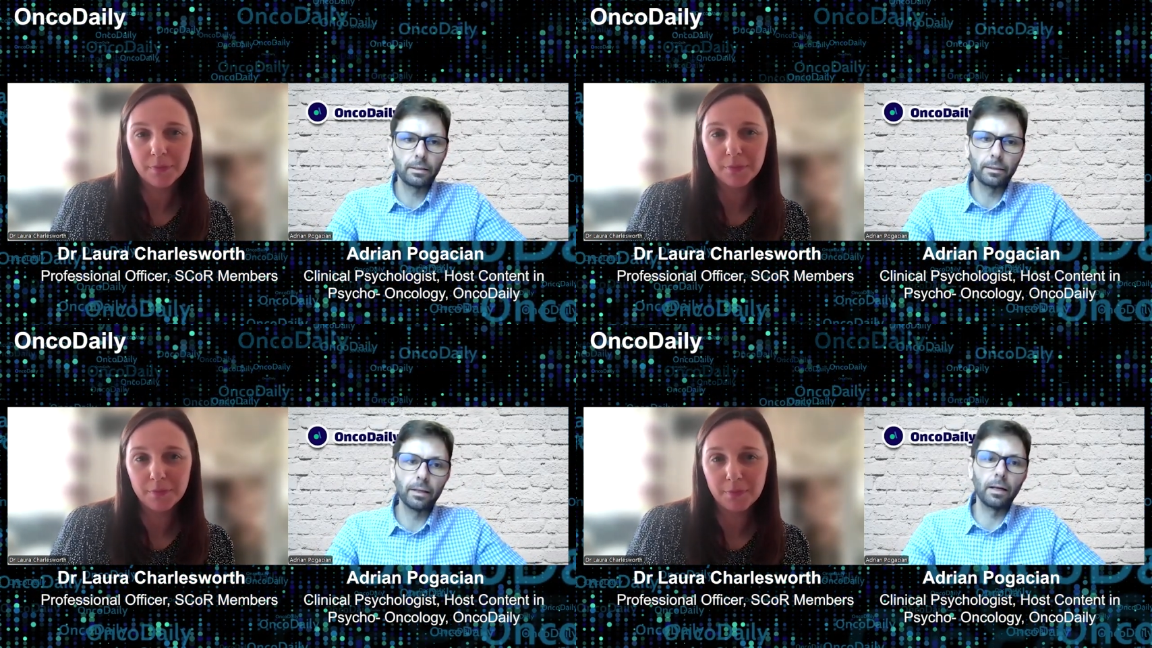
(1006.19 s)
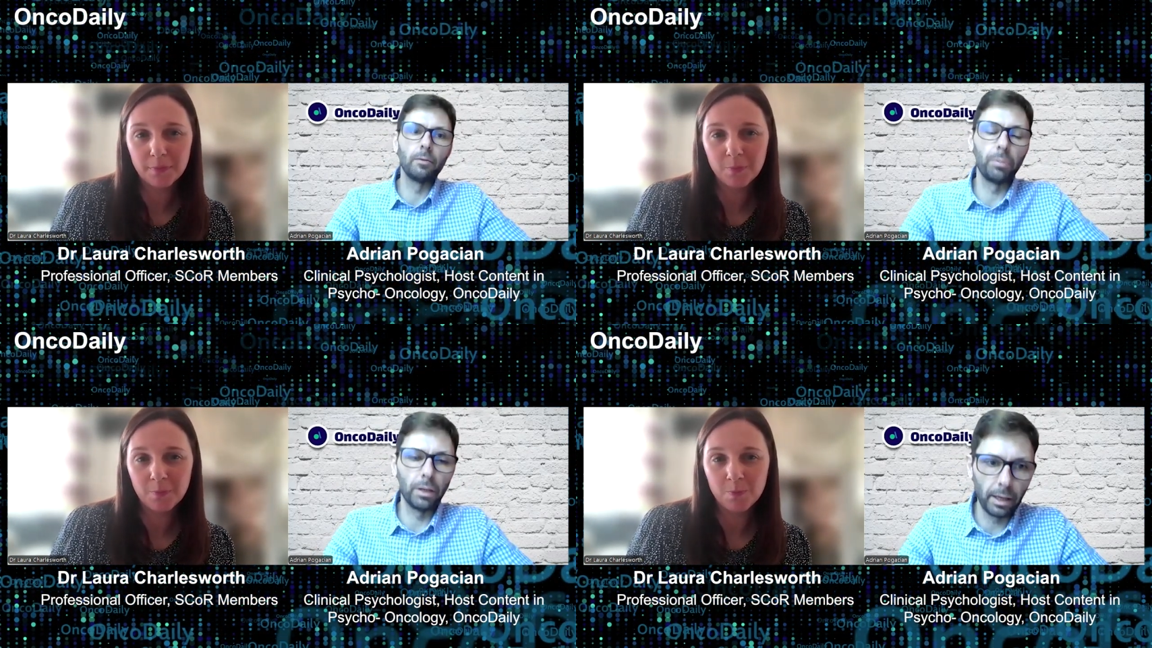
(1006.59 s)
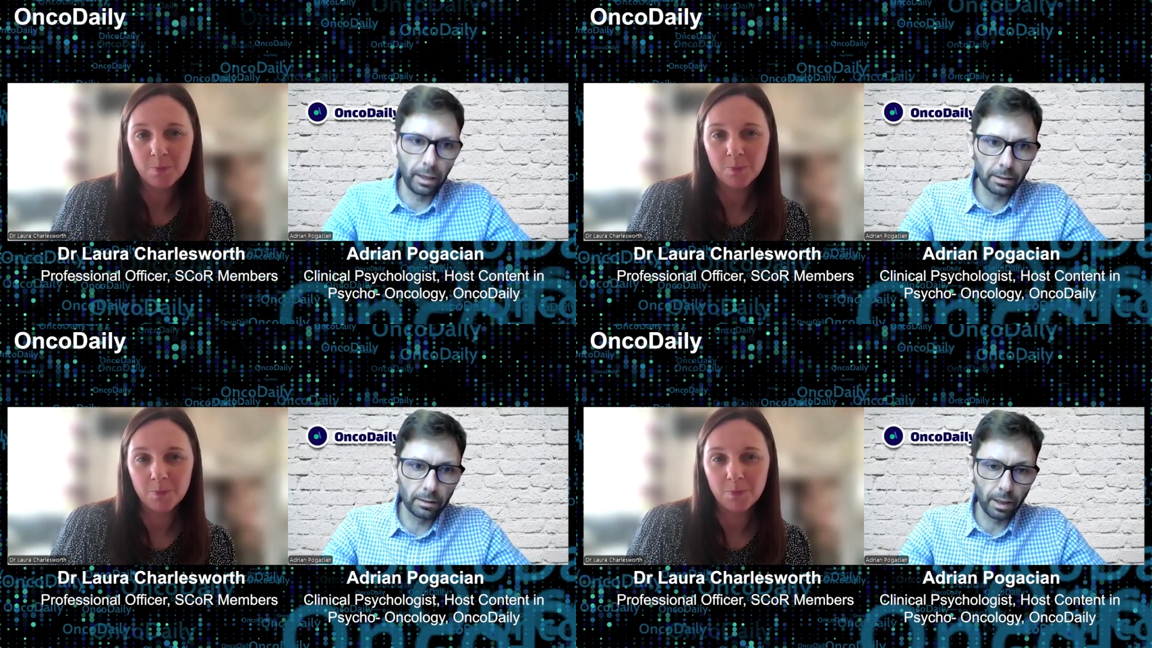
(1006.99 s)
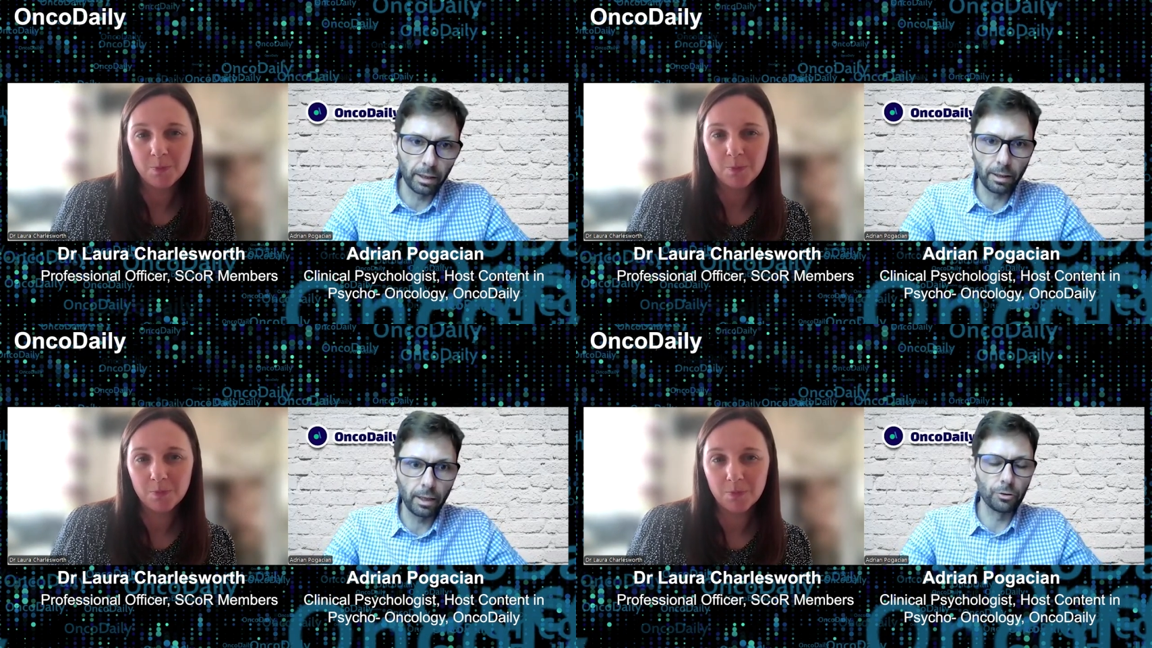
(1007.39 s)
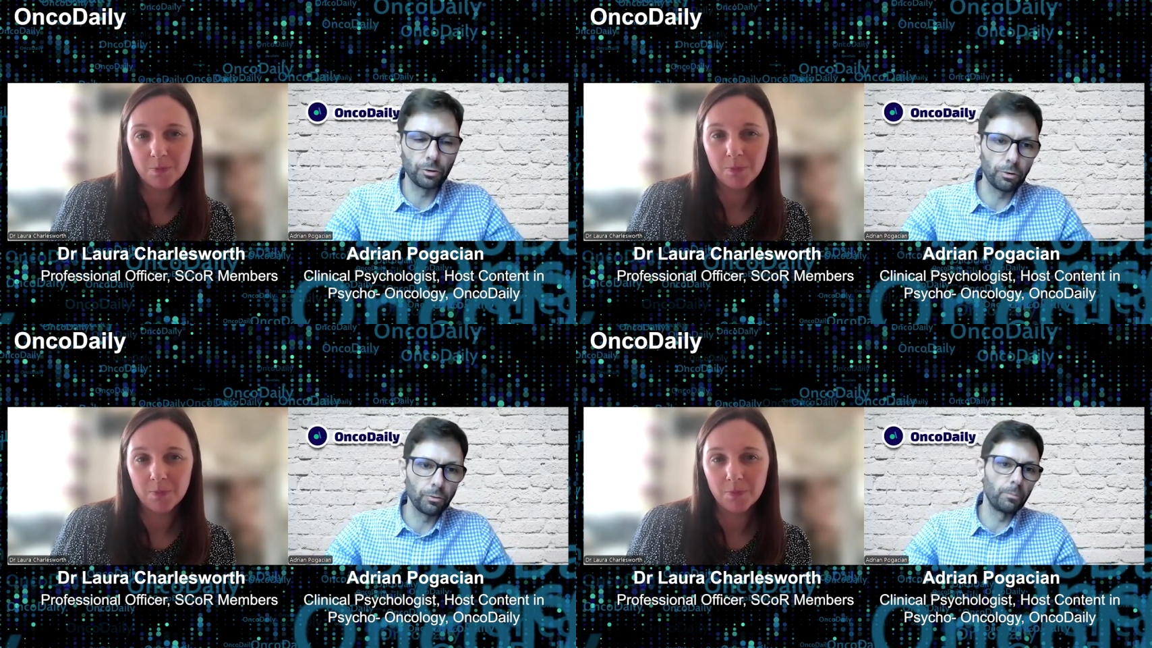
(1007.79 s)
Speaker 1: they applied like I don't
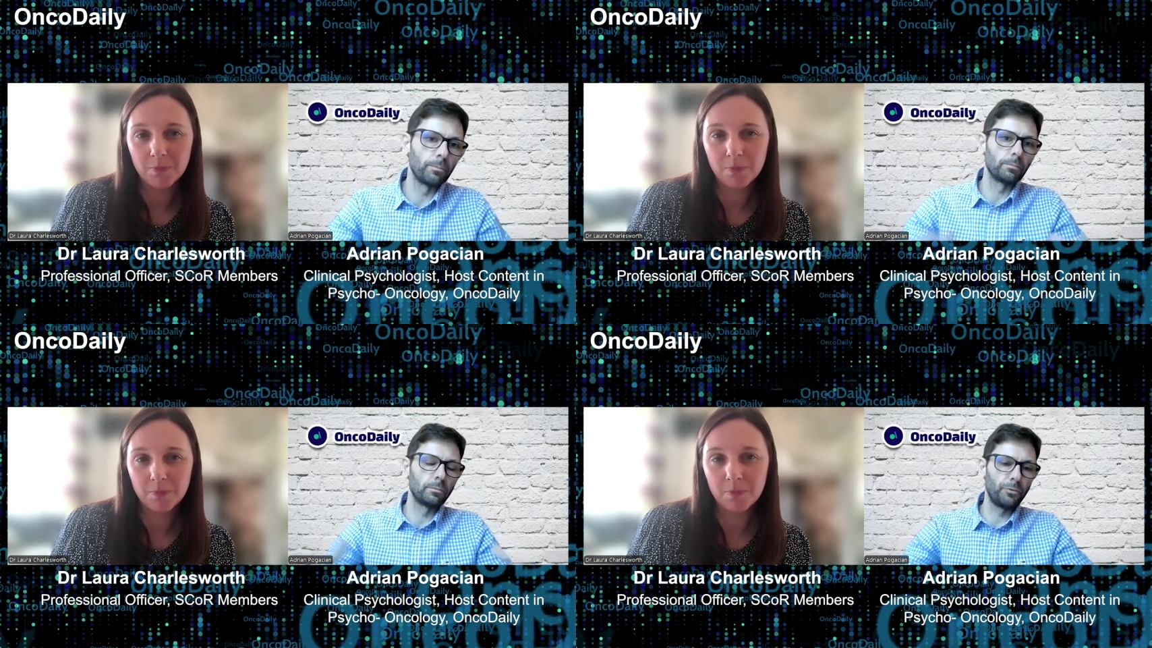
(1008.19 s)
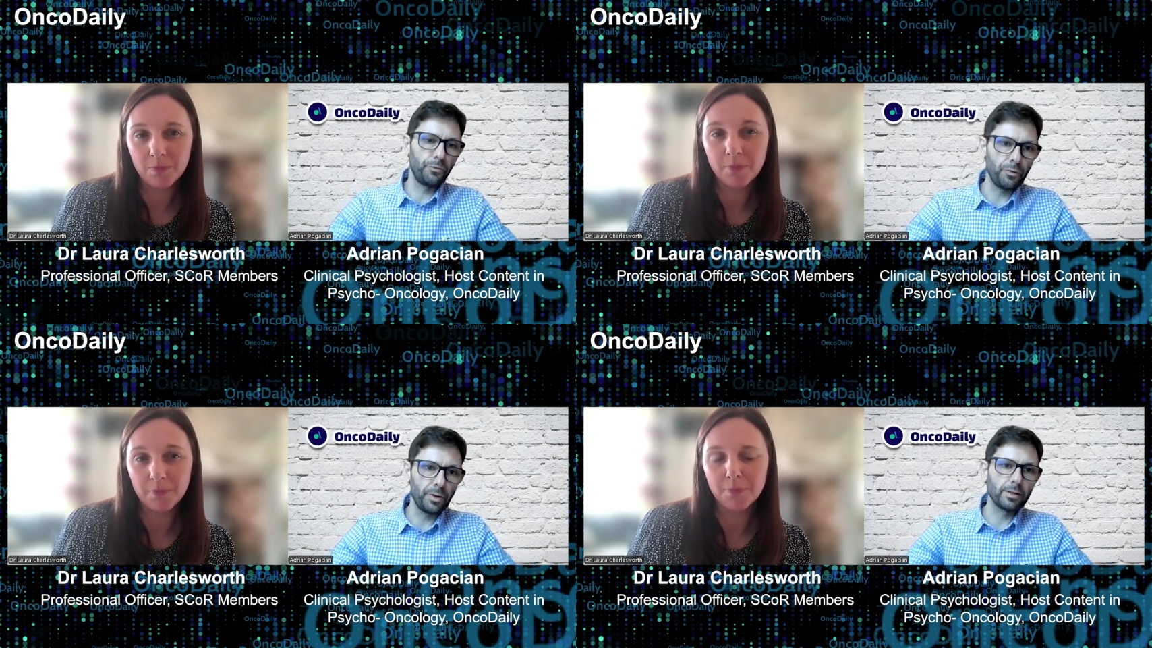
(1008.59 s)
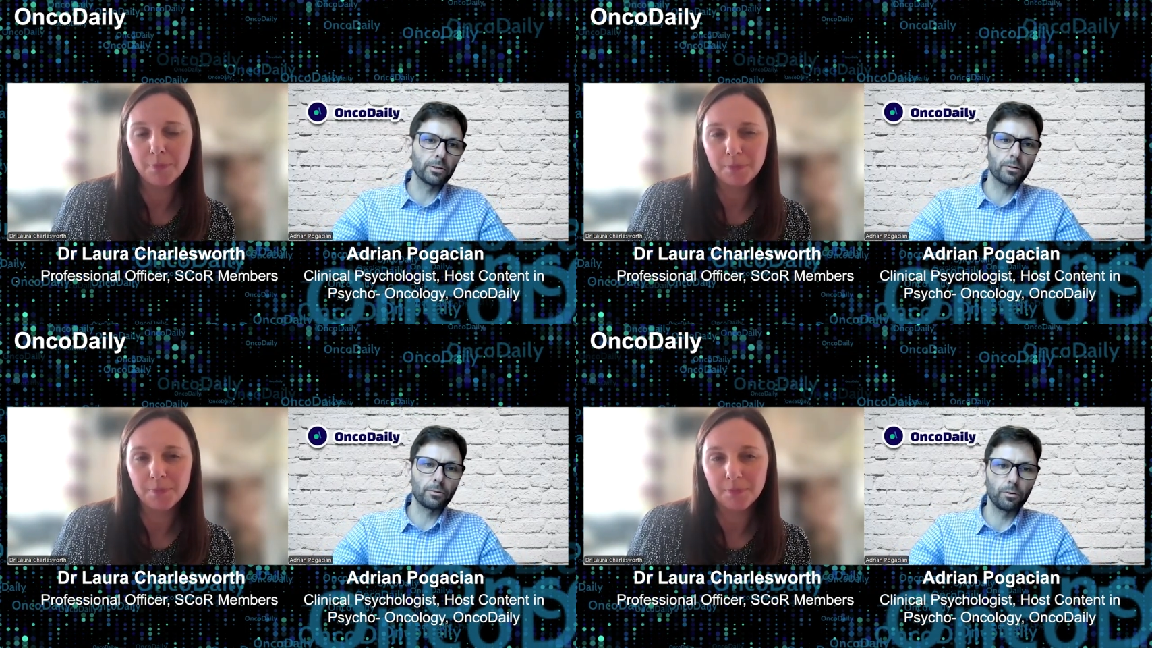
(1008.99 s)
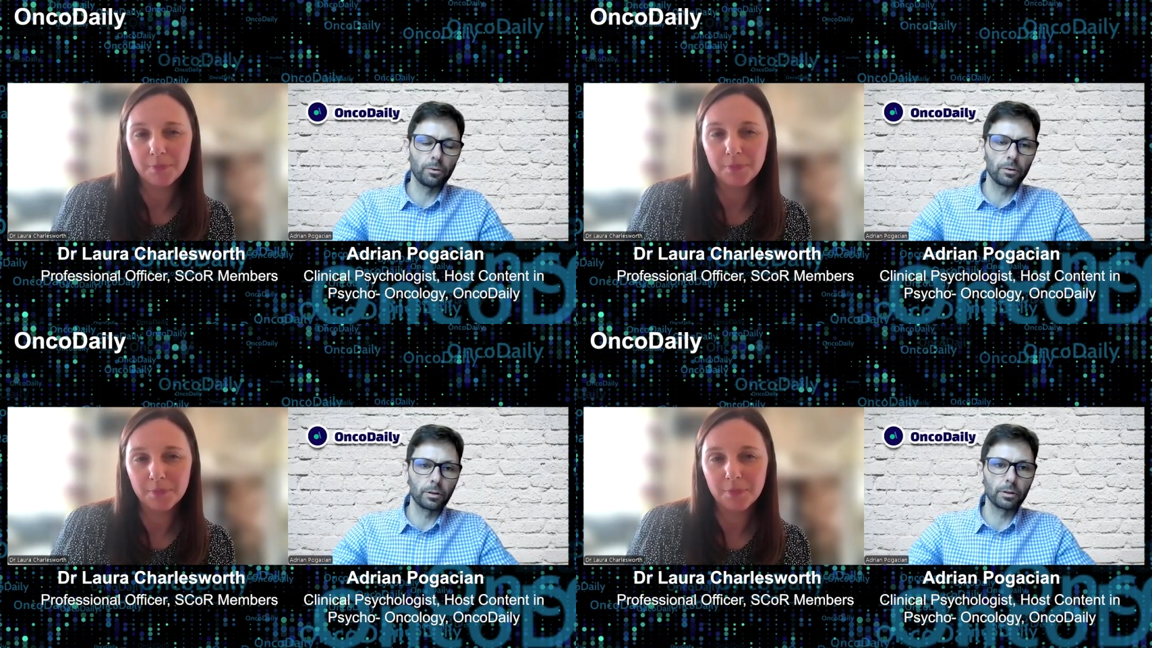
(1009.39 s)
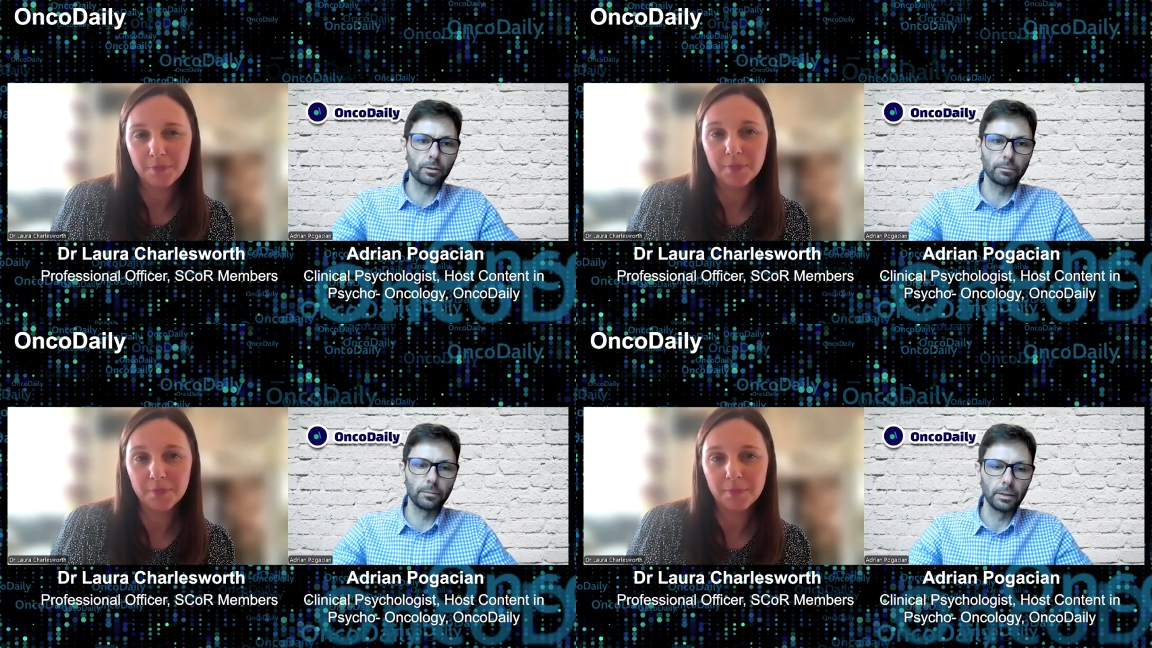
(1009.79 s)
know fear or uh,